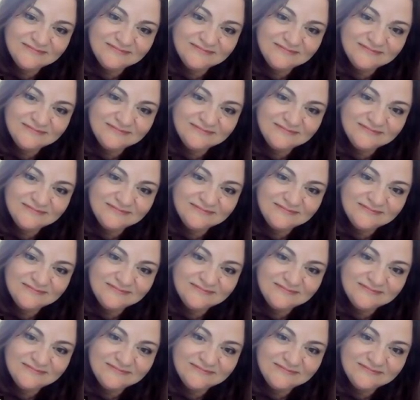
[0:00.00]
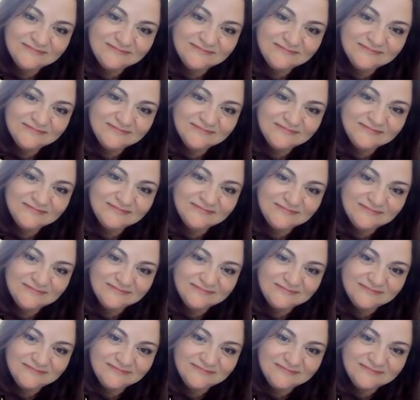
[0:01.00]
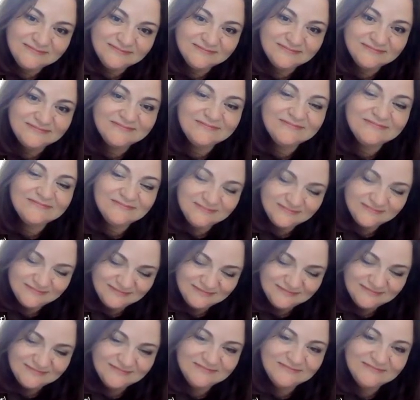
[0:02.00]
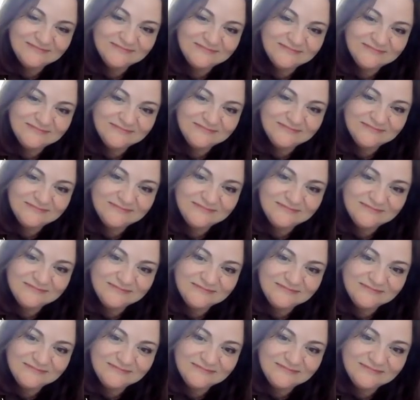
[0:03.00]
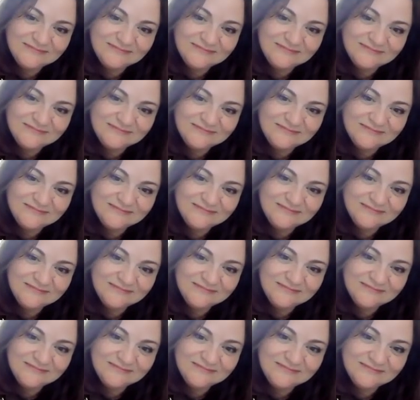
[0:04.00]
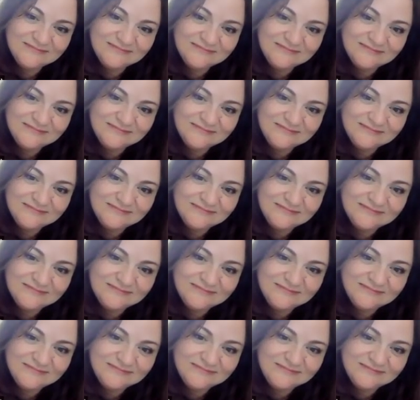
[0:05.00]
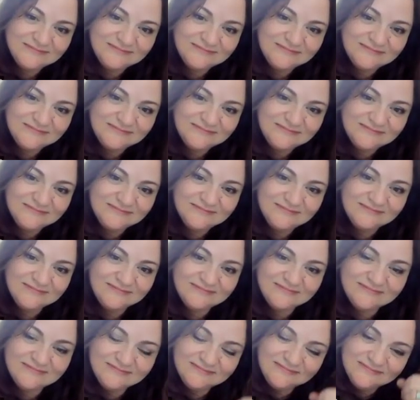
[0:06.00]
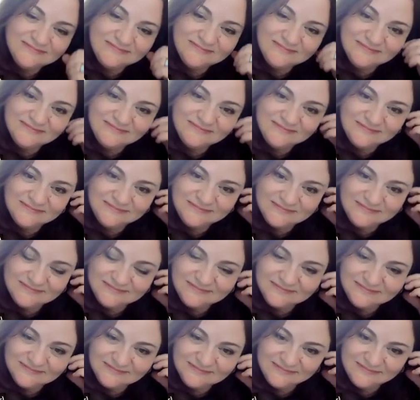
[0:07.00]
(not speaking)